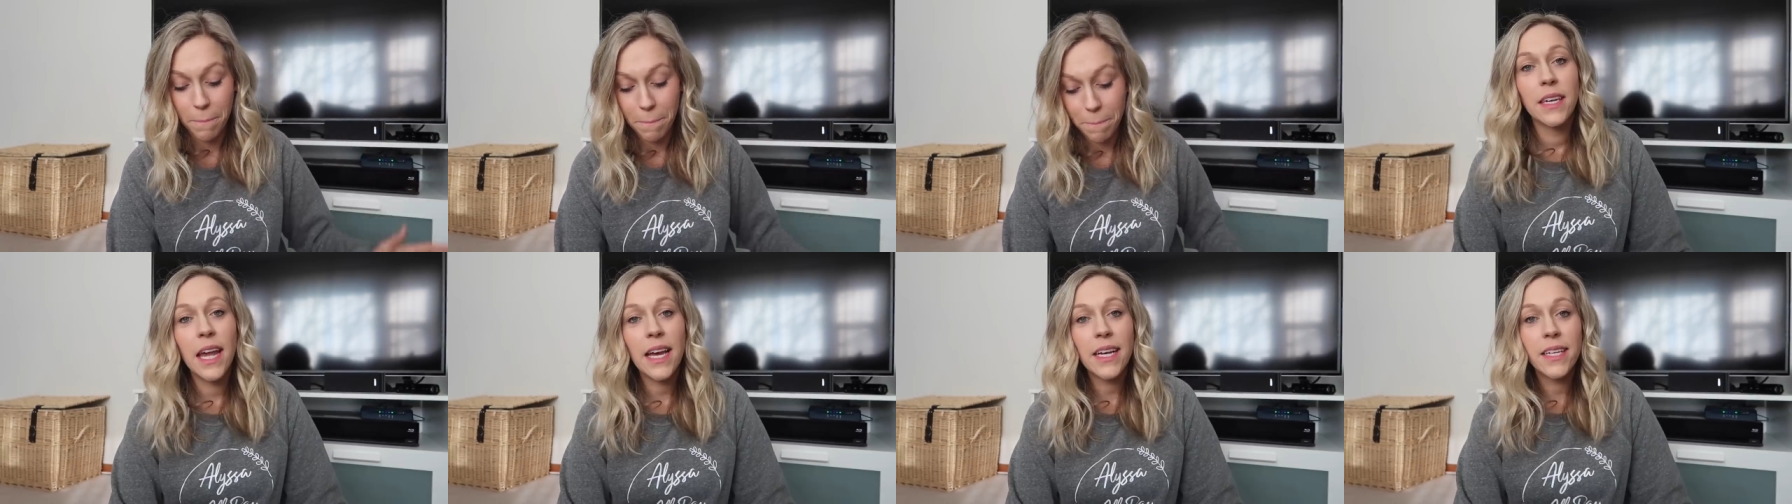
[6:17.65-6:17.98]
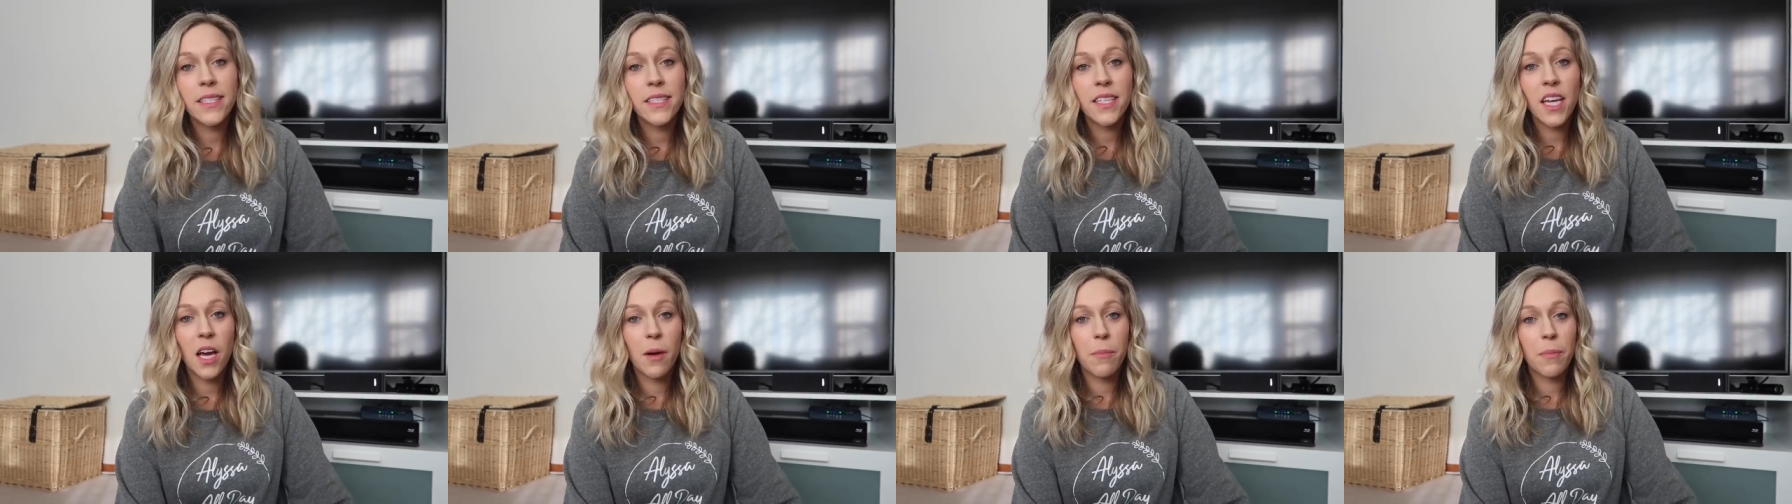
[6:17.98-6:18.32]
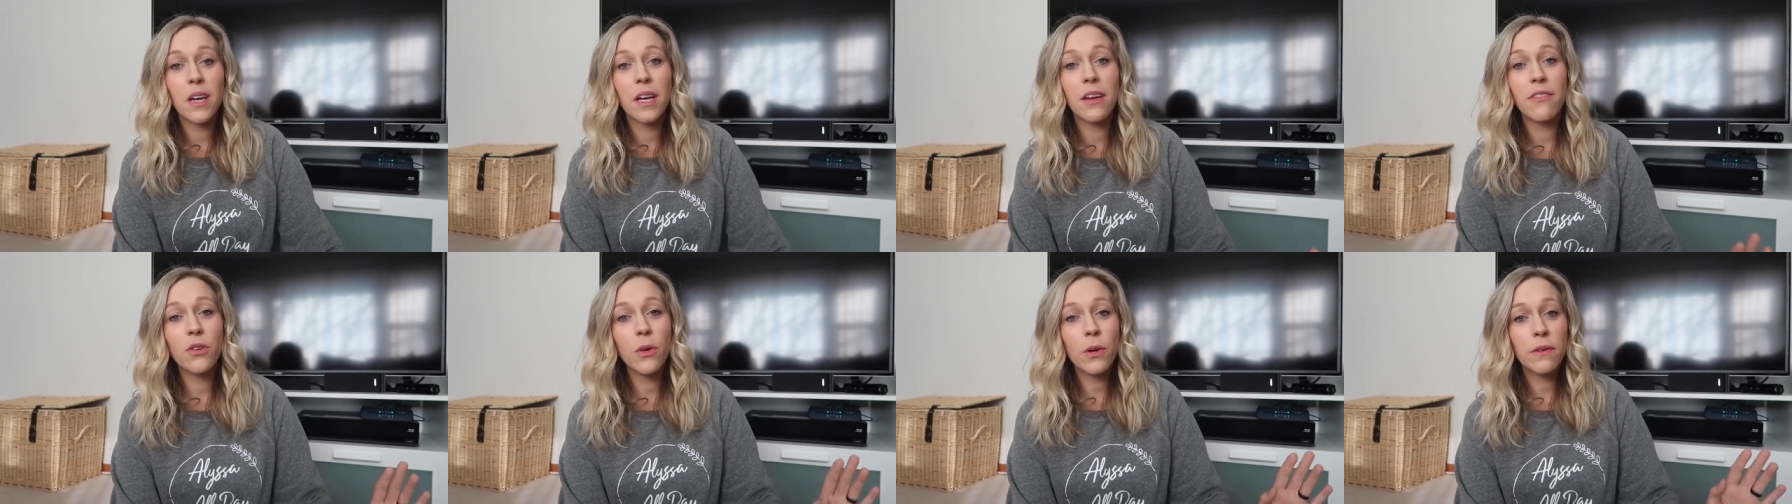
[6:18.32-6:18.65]
Next up,
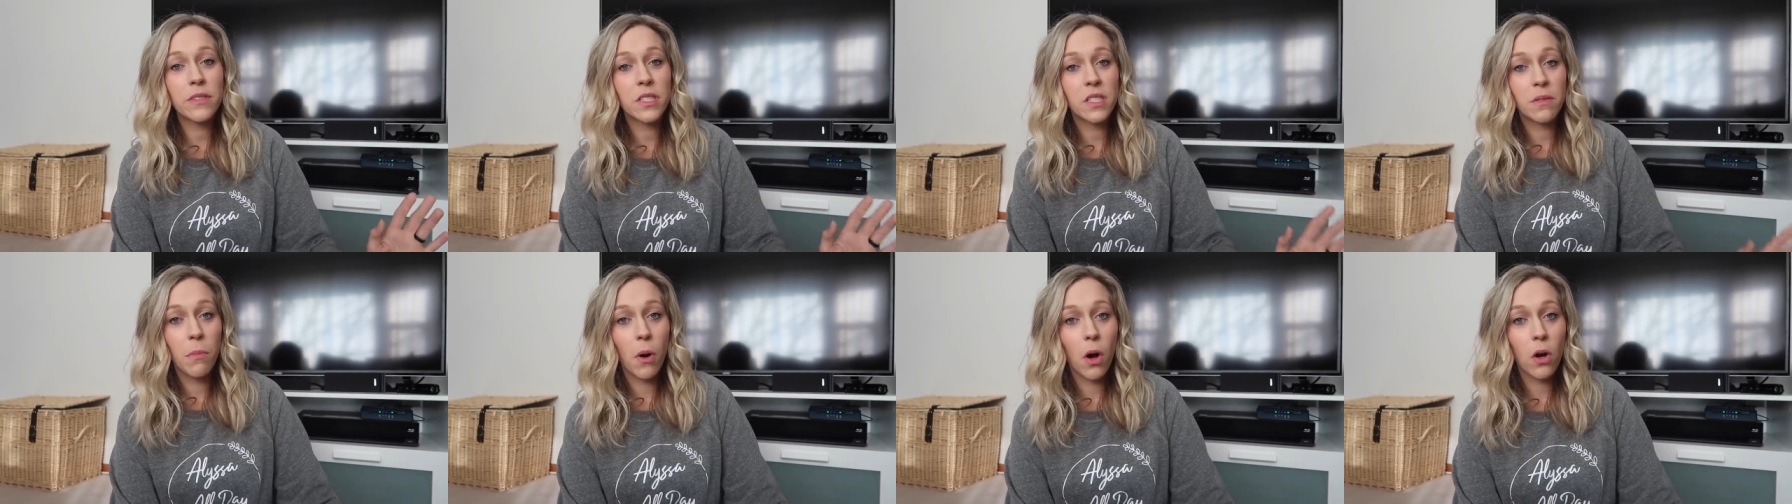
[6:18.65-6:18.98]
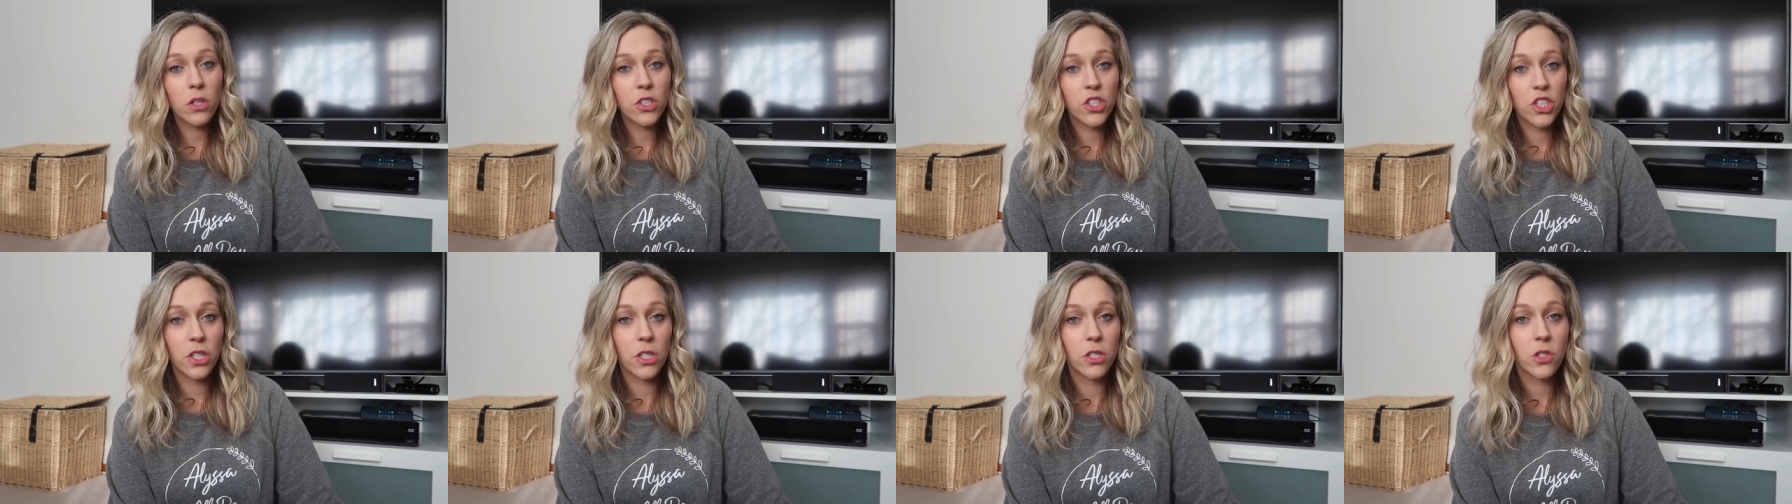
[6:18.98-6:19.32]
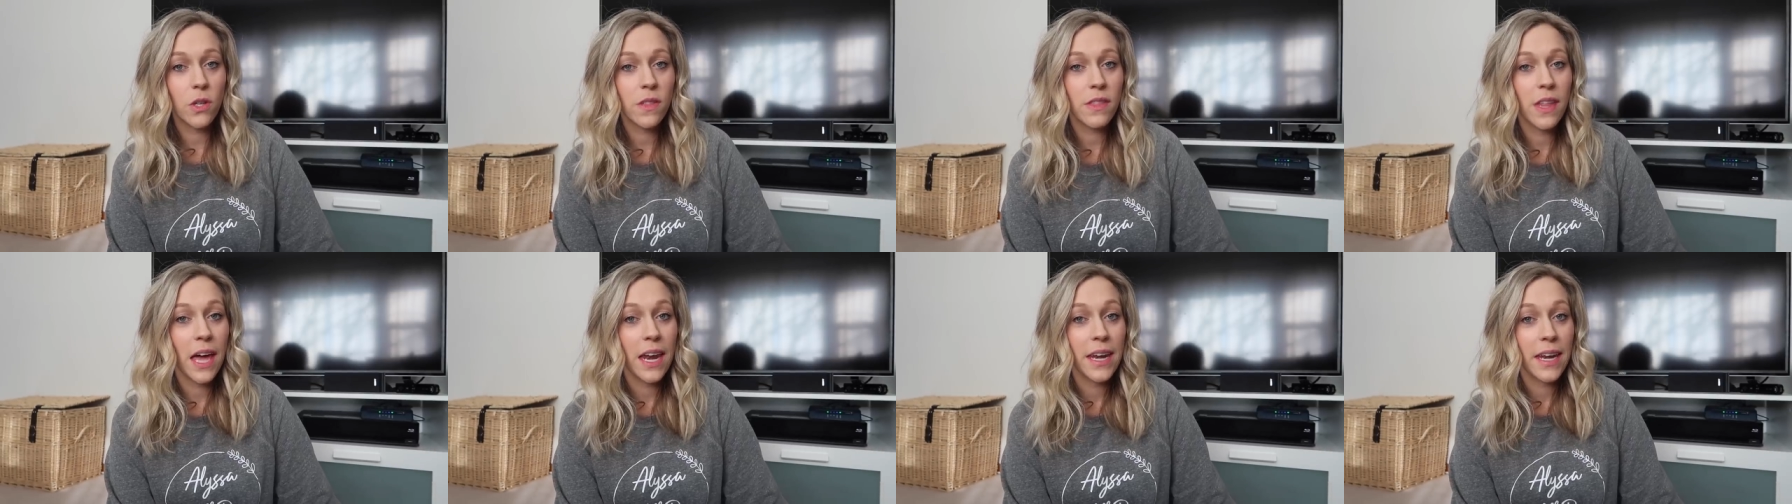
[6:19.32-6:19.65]
if you have small
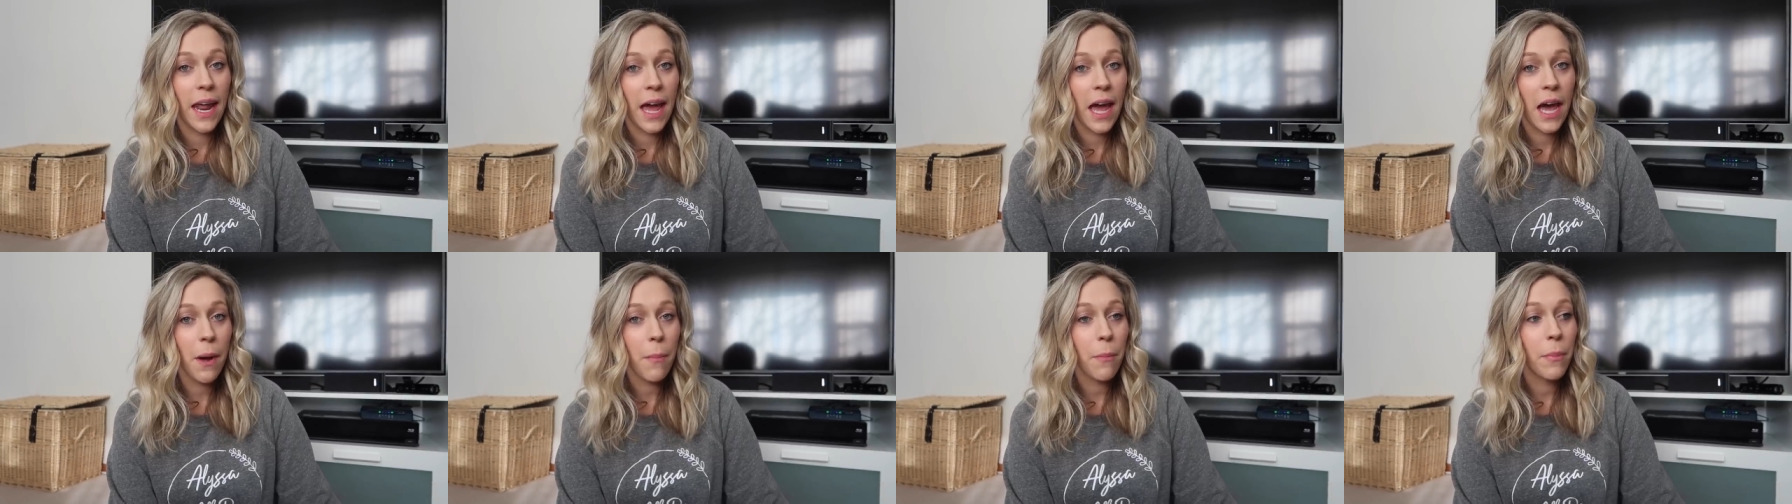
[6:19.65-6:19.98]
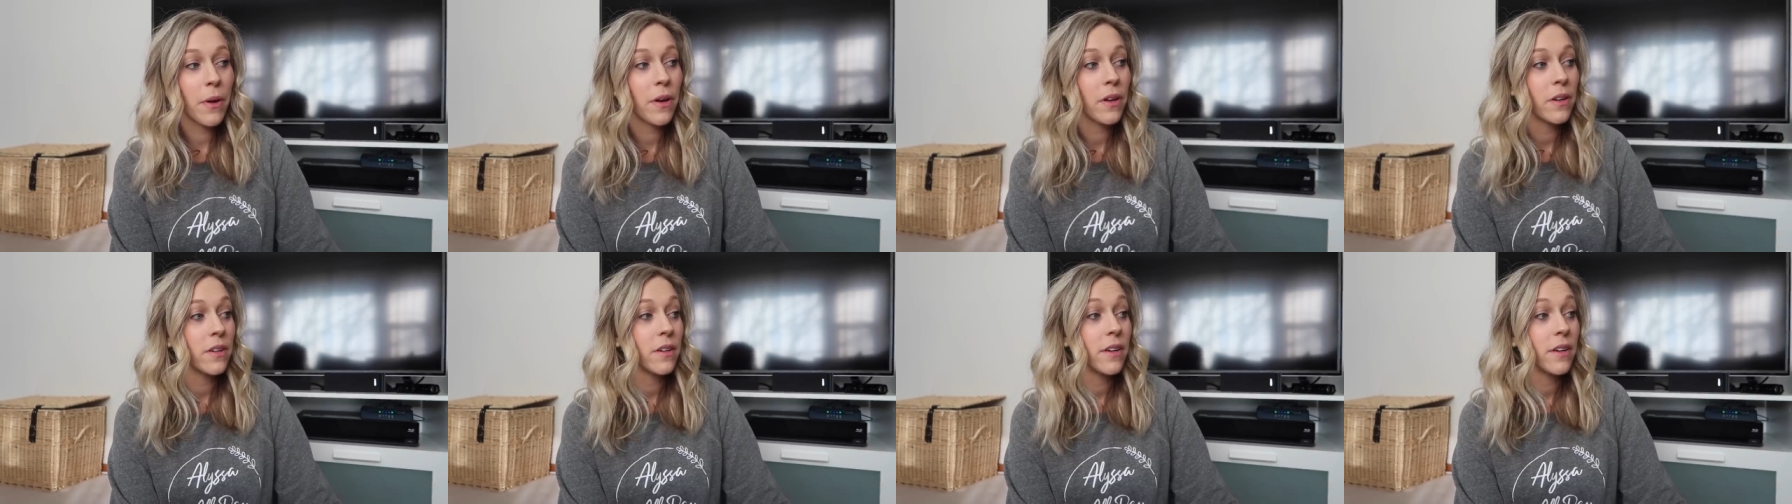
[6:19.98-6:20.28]
children that nap,